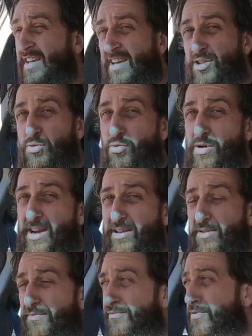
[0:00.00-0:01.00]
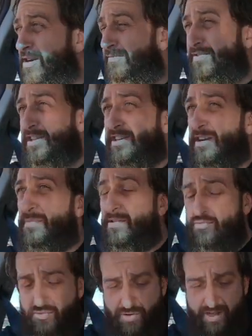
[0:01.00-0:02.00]
That was a really good thrift. You're going to be
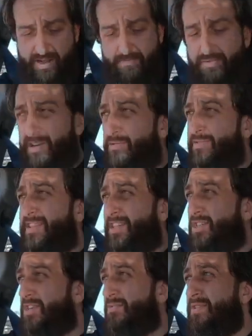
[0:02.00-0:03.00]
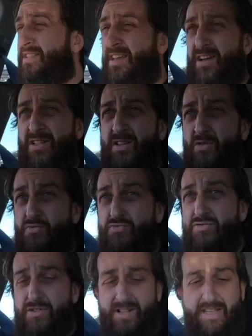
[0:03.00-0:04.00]
really impressed with this show and tell.
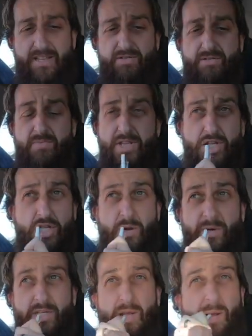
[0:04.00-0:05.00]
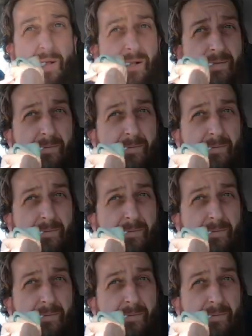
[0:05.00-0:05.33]
Really good with this show and tell.